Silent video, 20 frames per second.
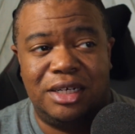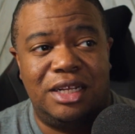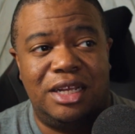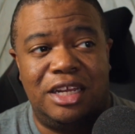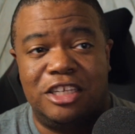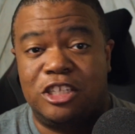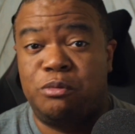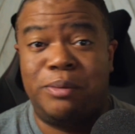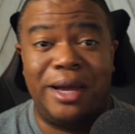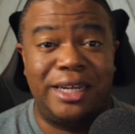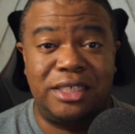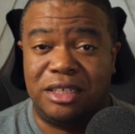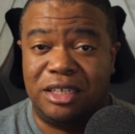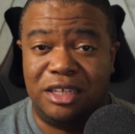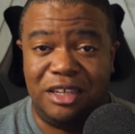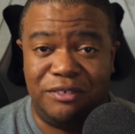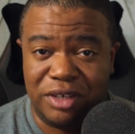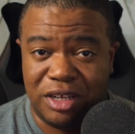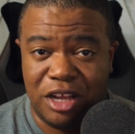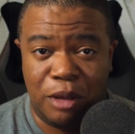
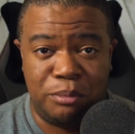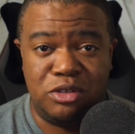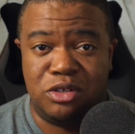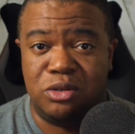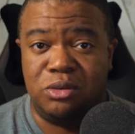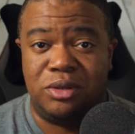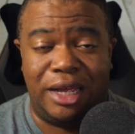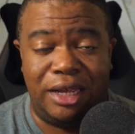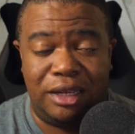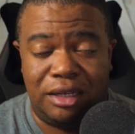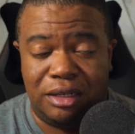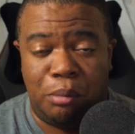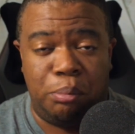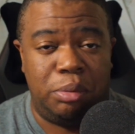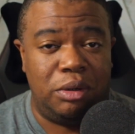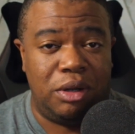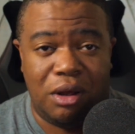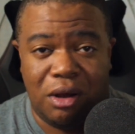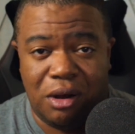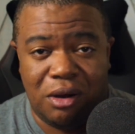especially if it comes to like a
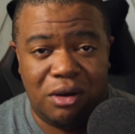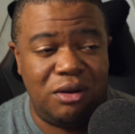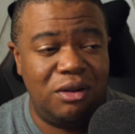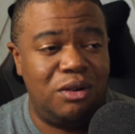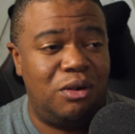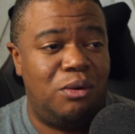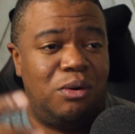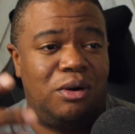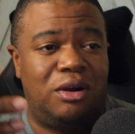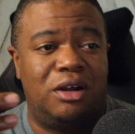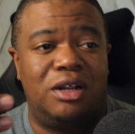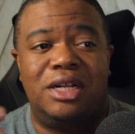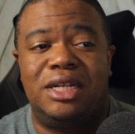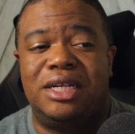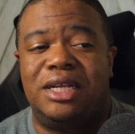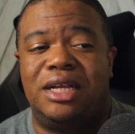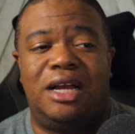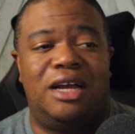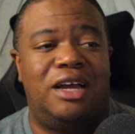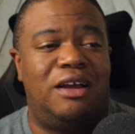blog or
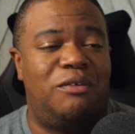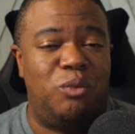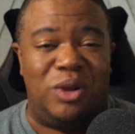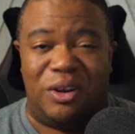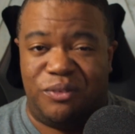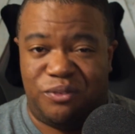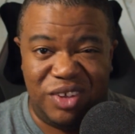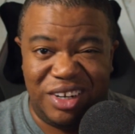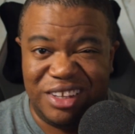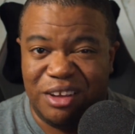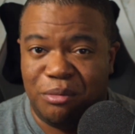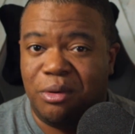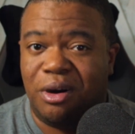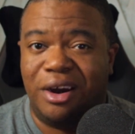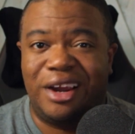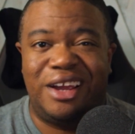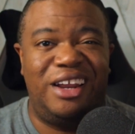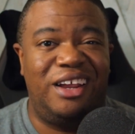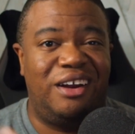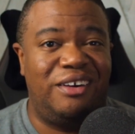with affiliate
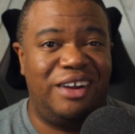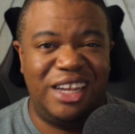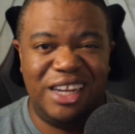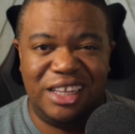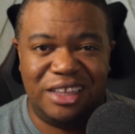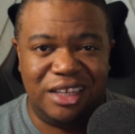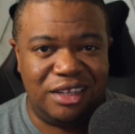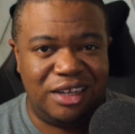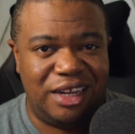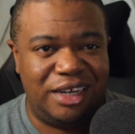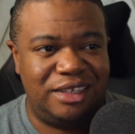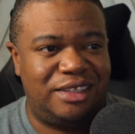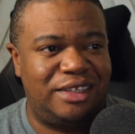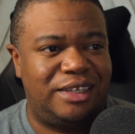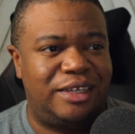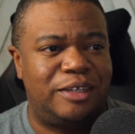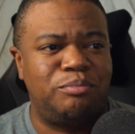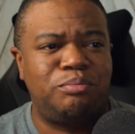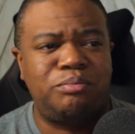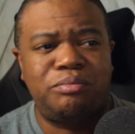marketing or anything like
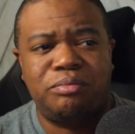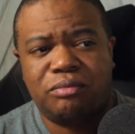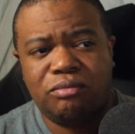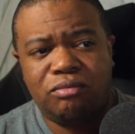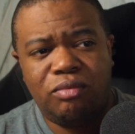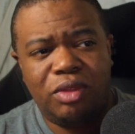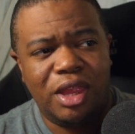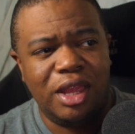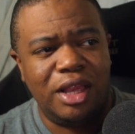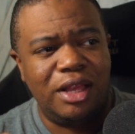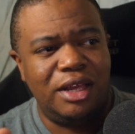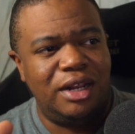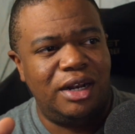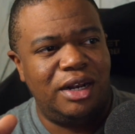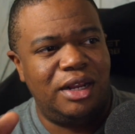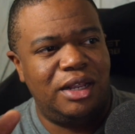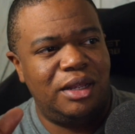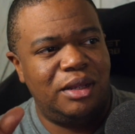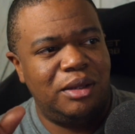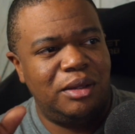that.
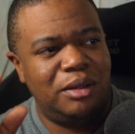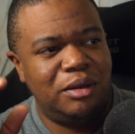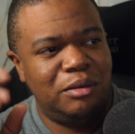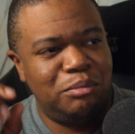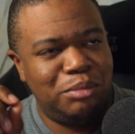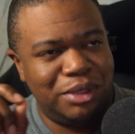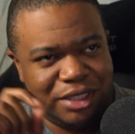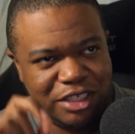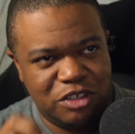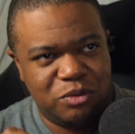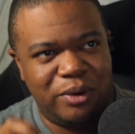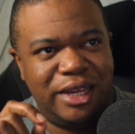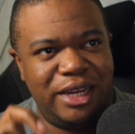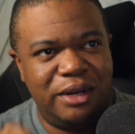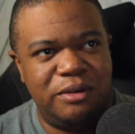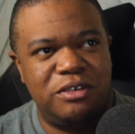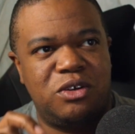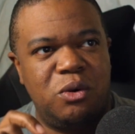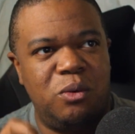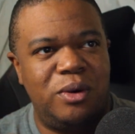But this right
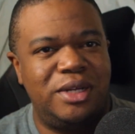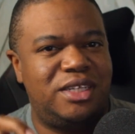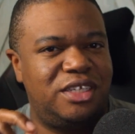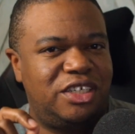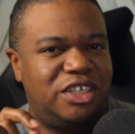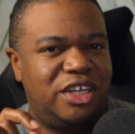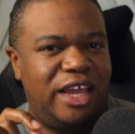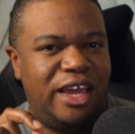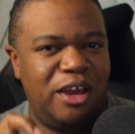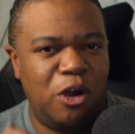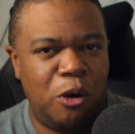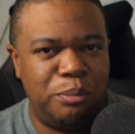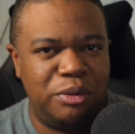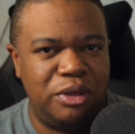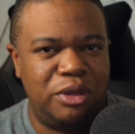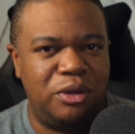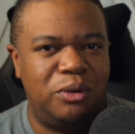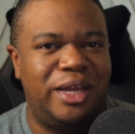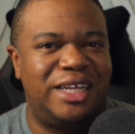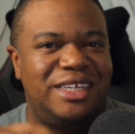here is going to help
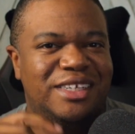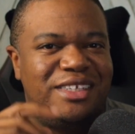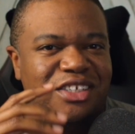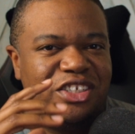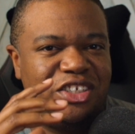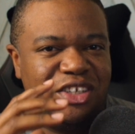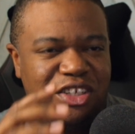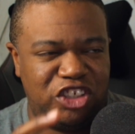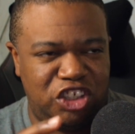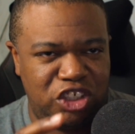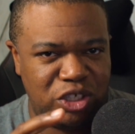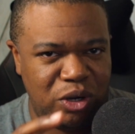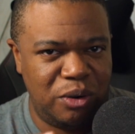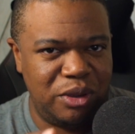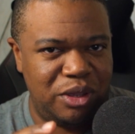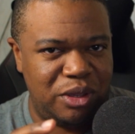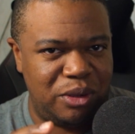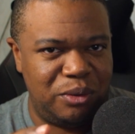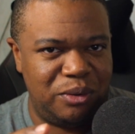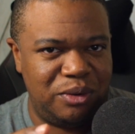you and show
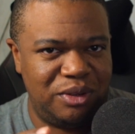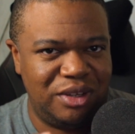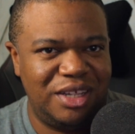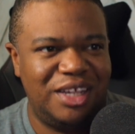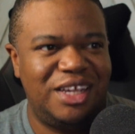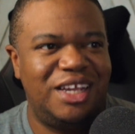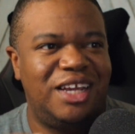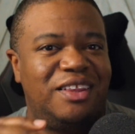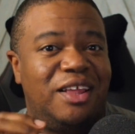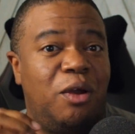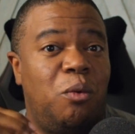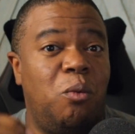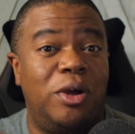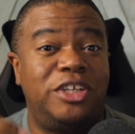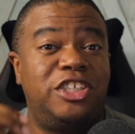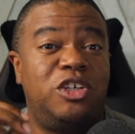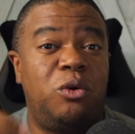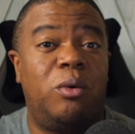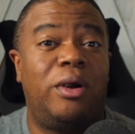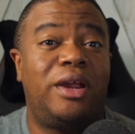you that
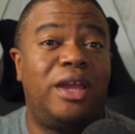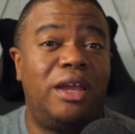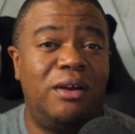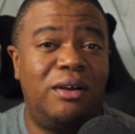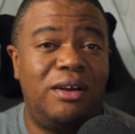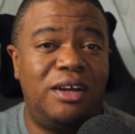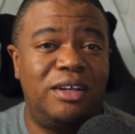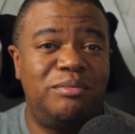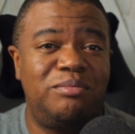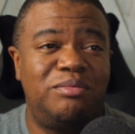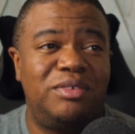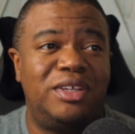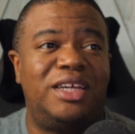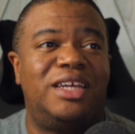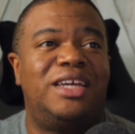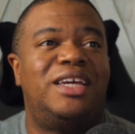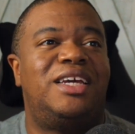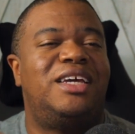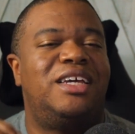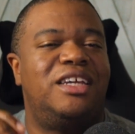what you're working on
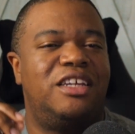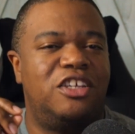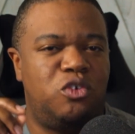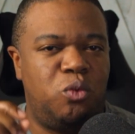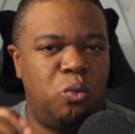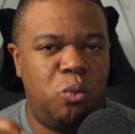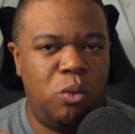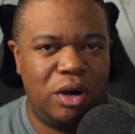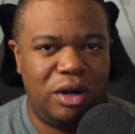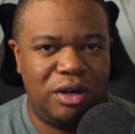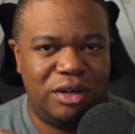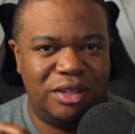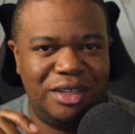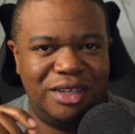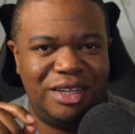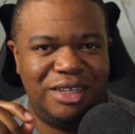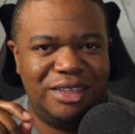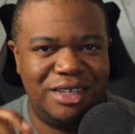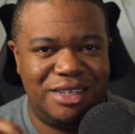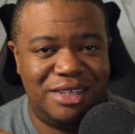is worth
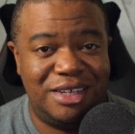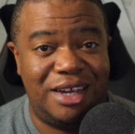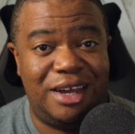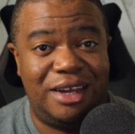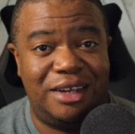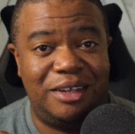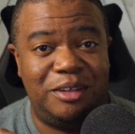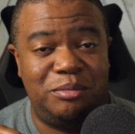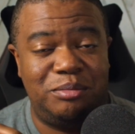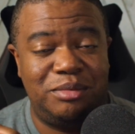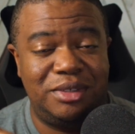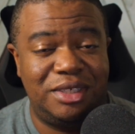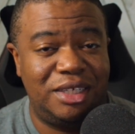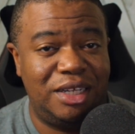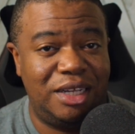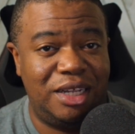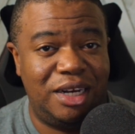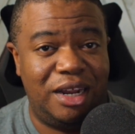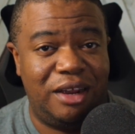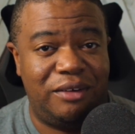the time
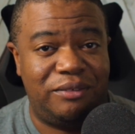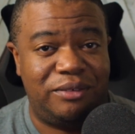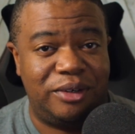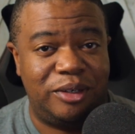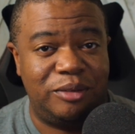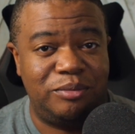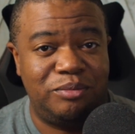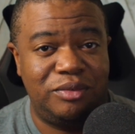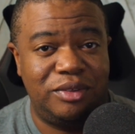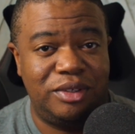and effort.